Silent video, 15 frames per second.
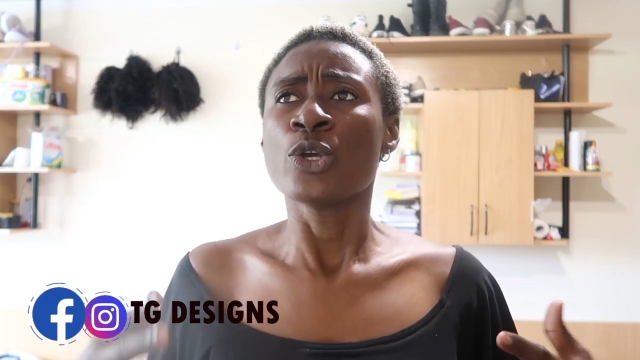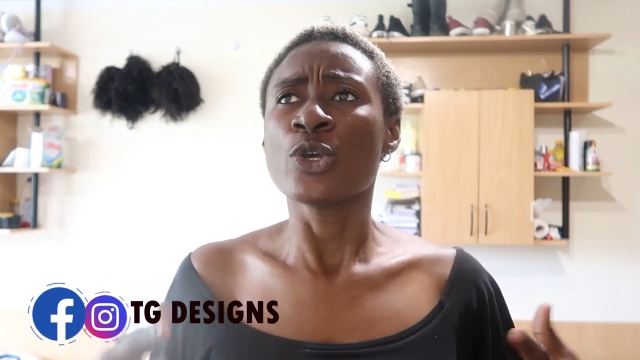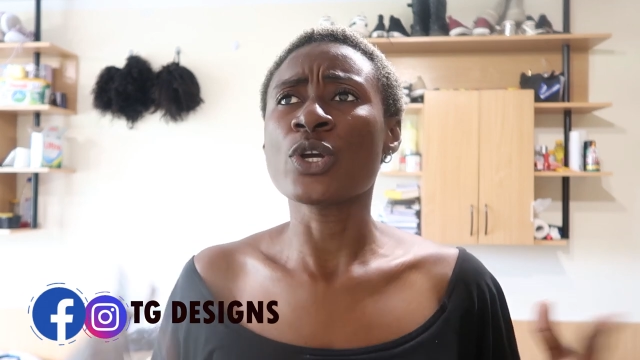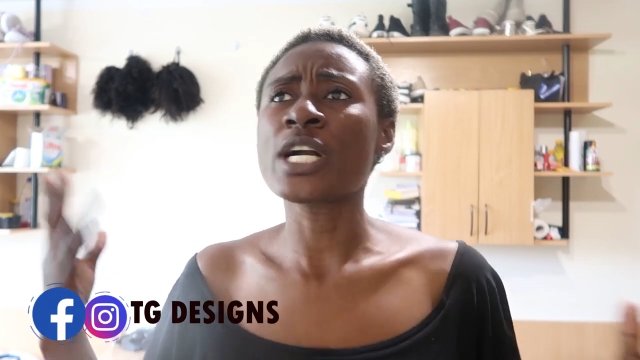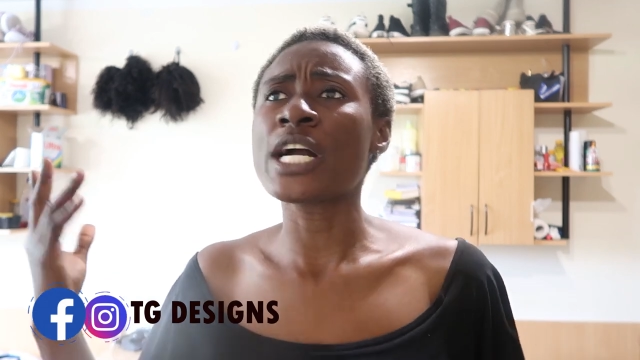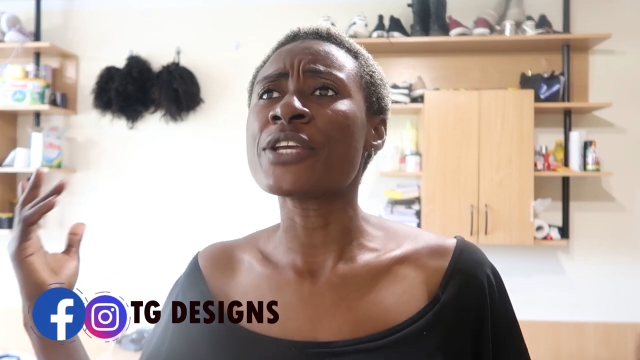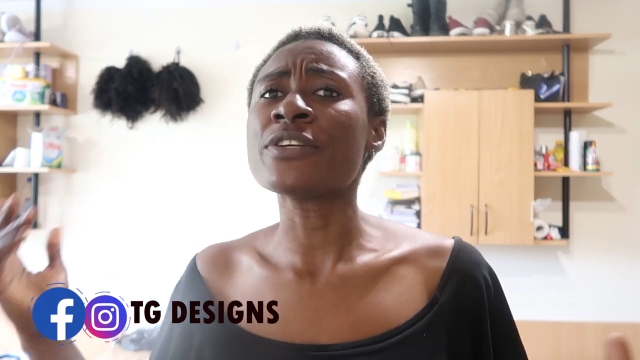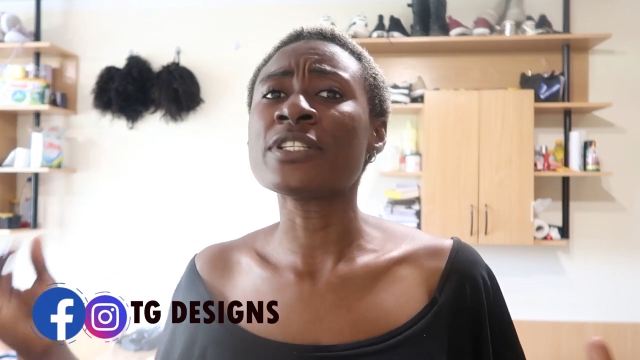You
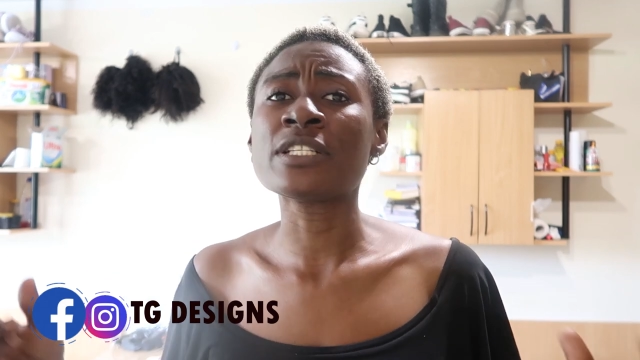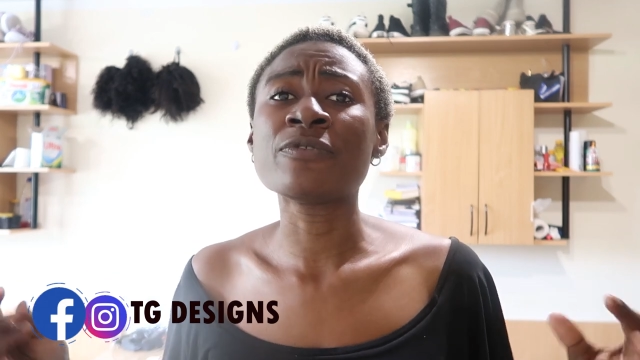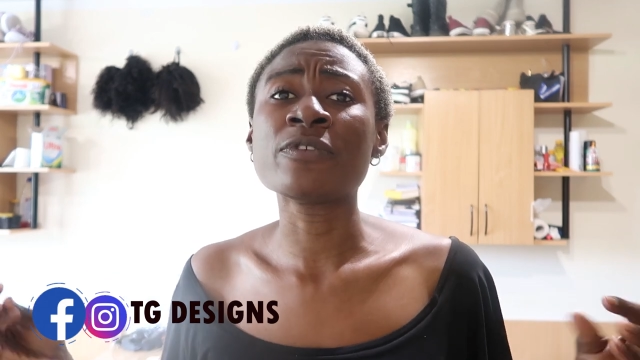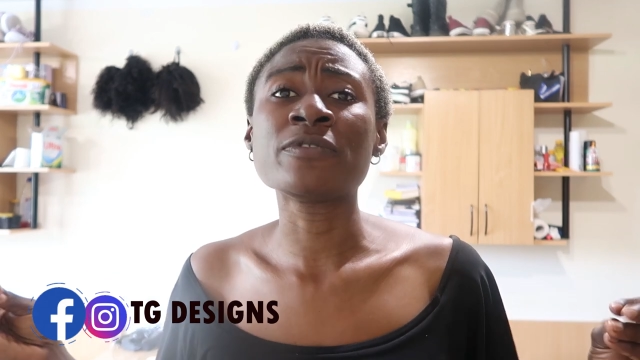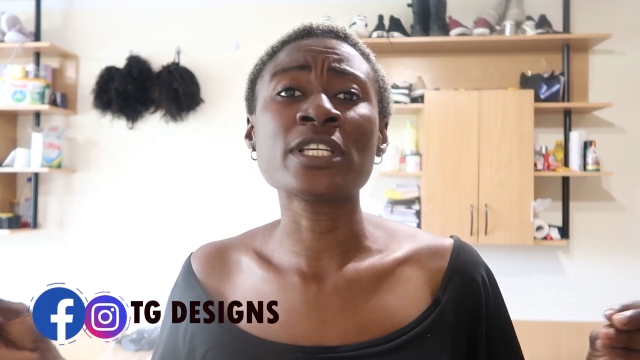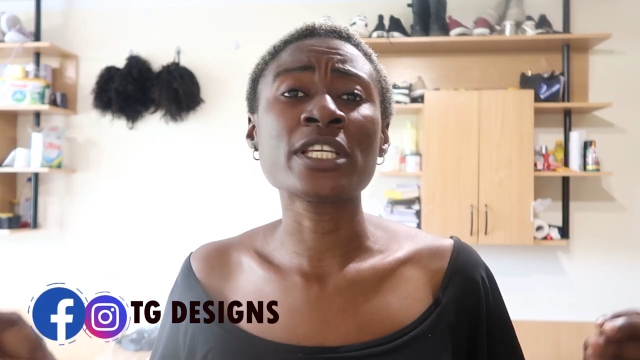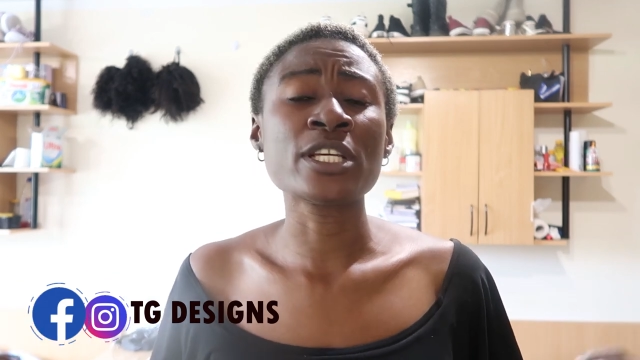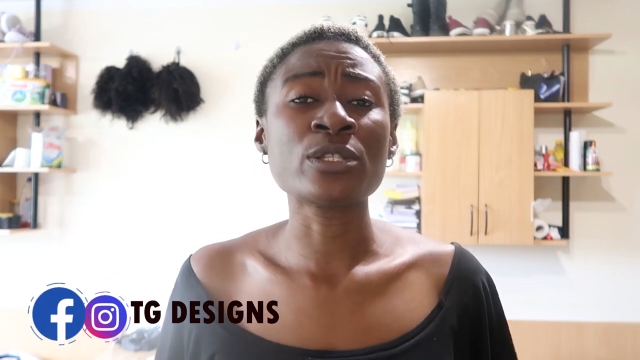can use this
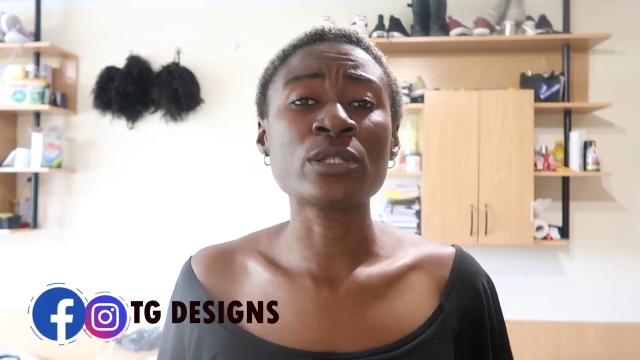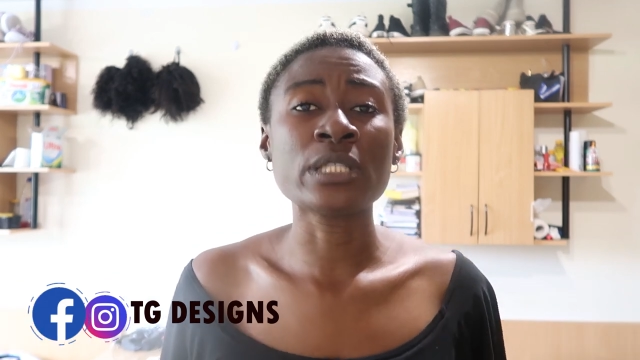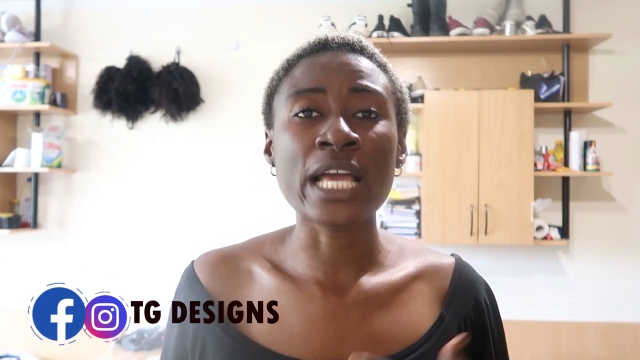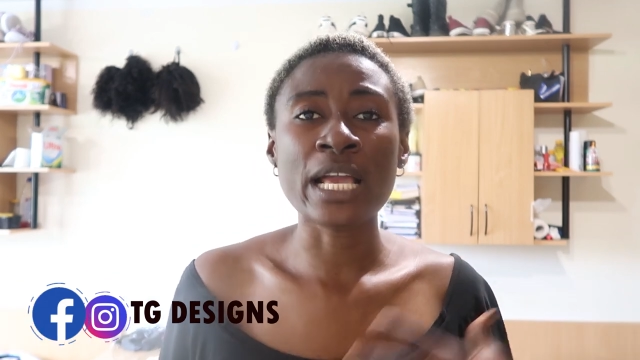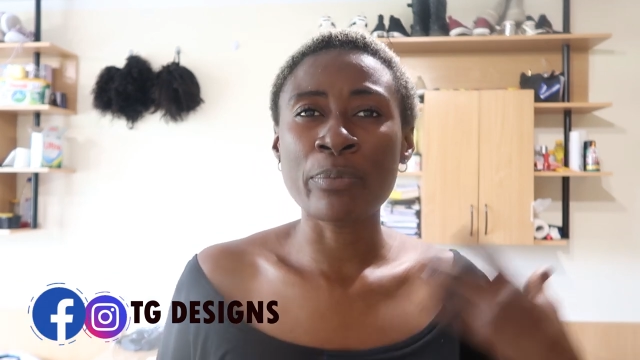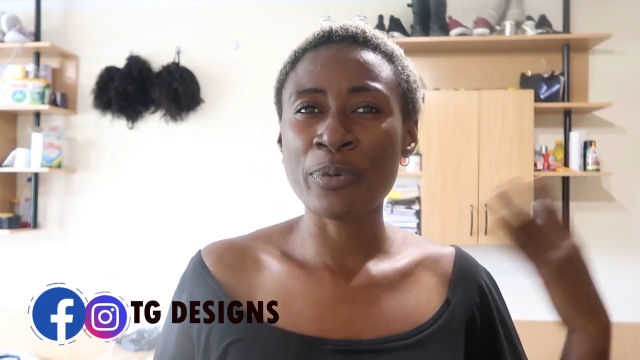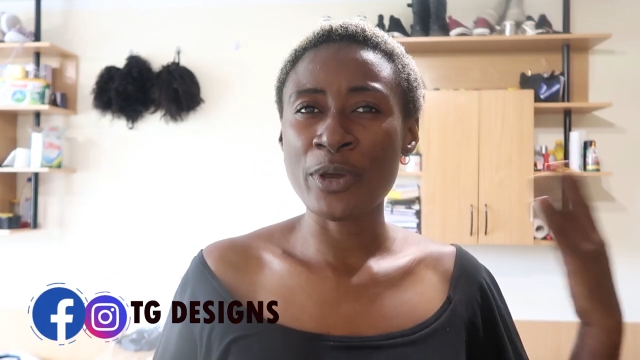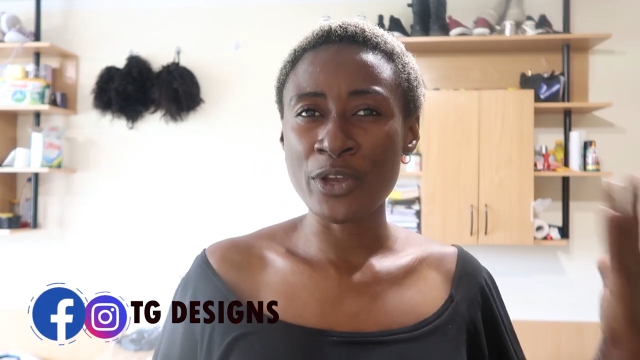50k to
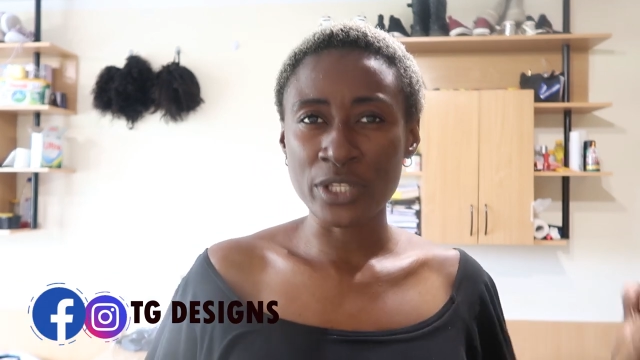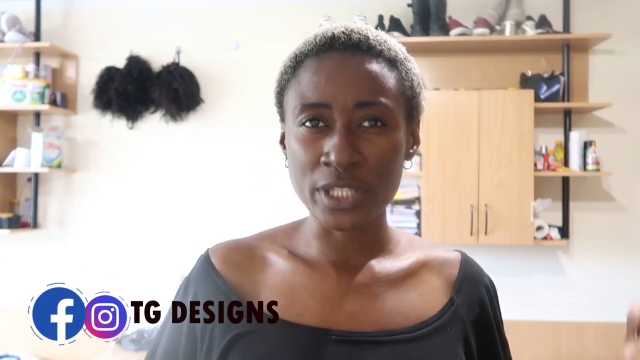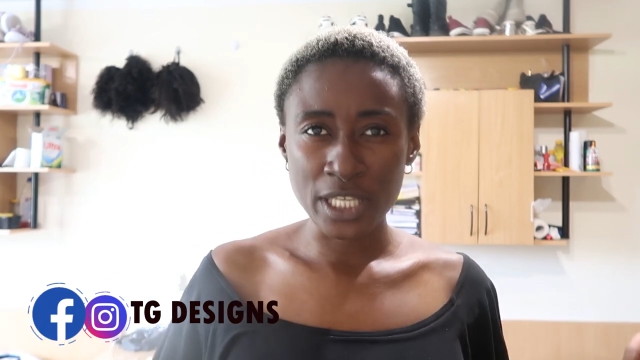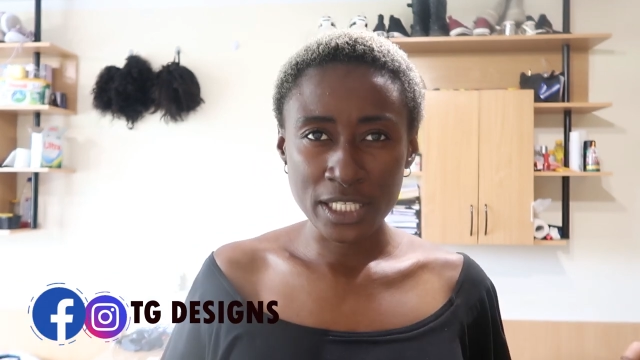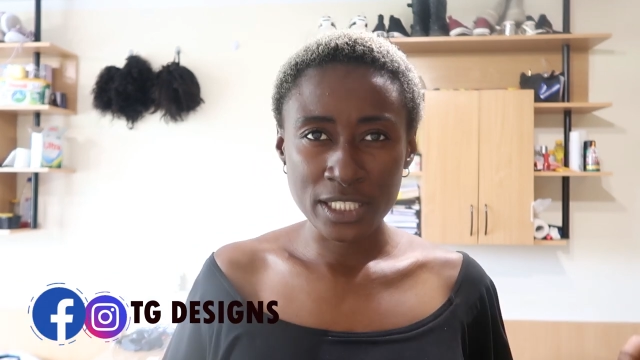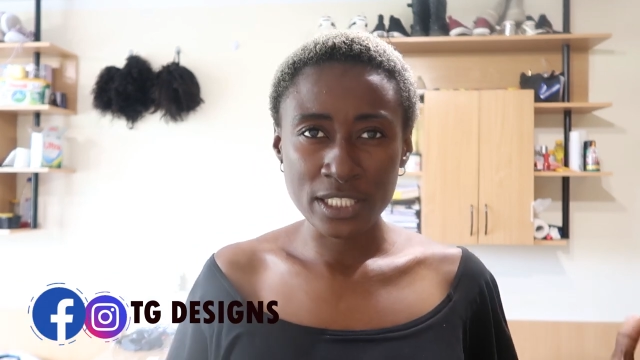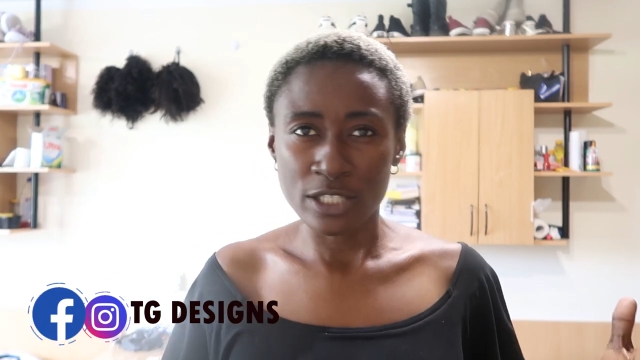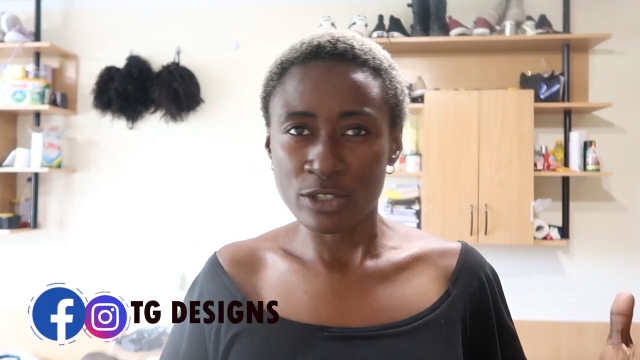like pay your
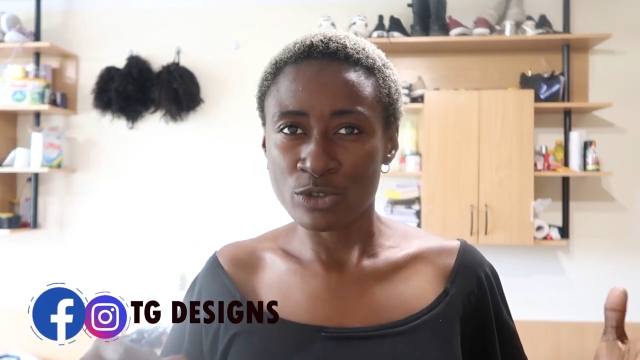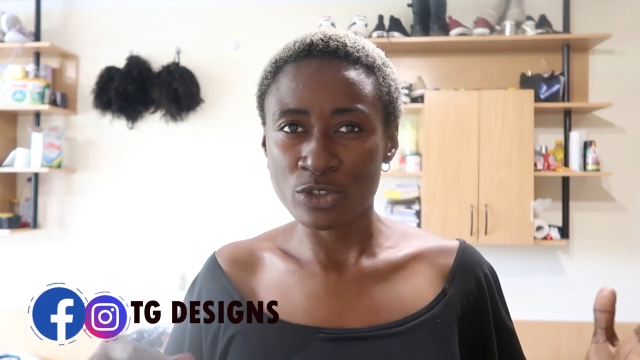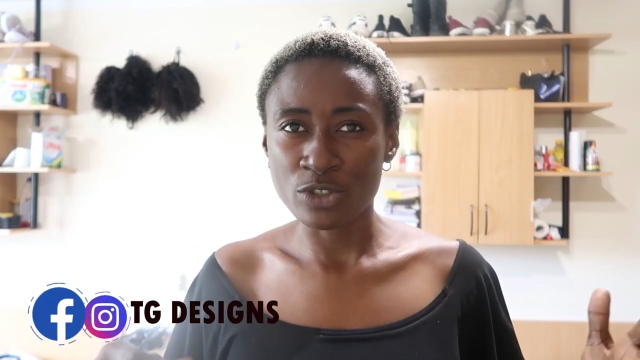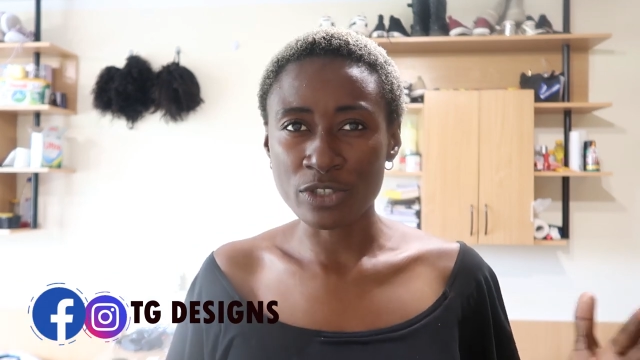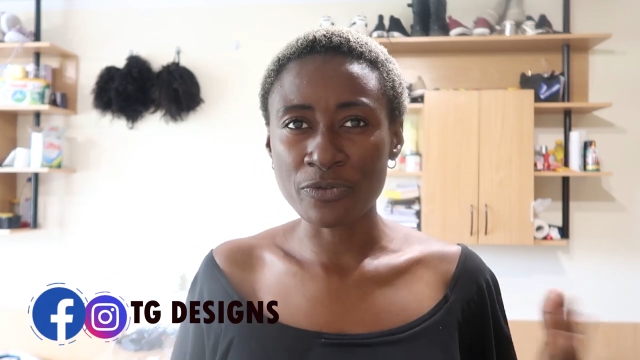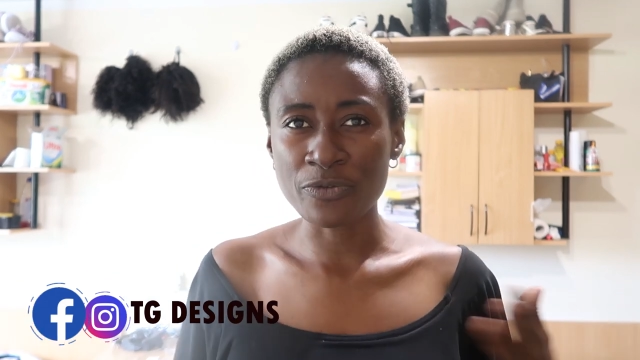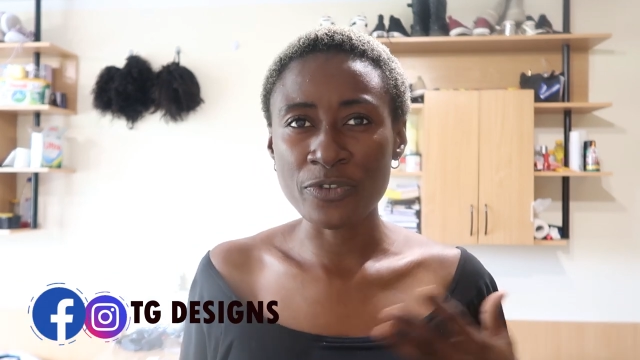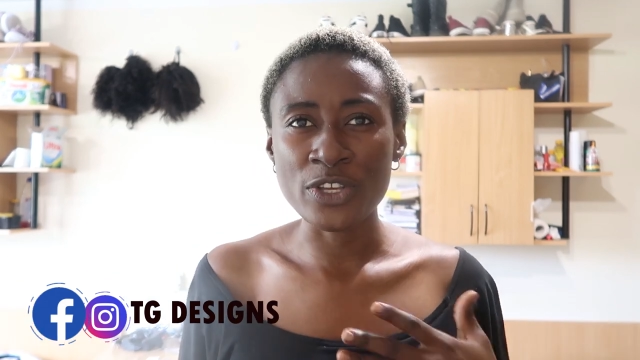next year
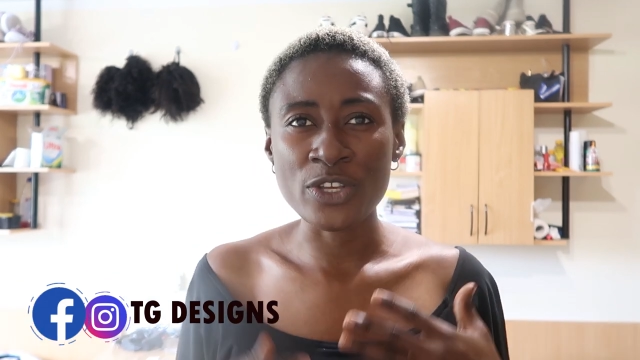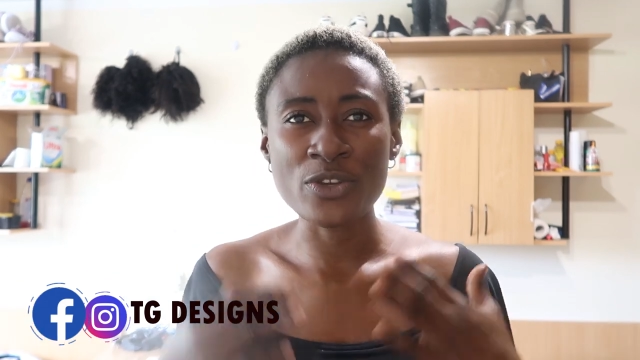tuition fee.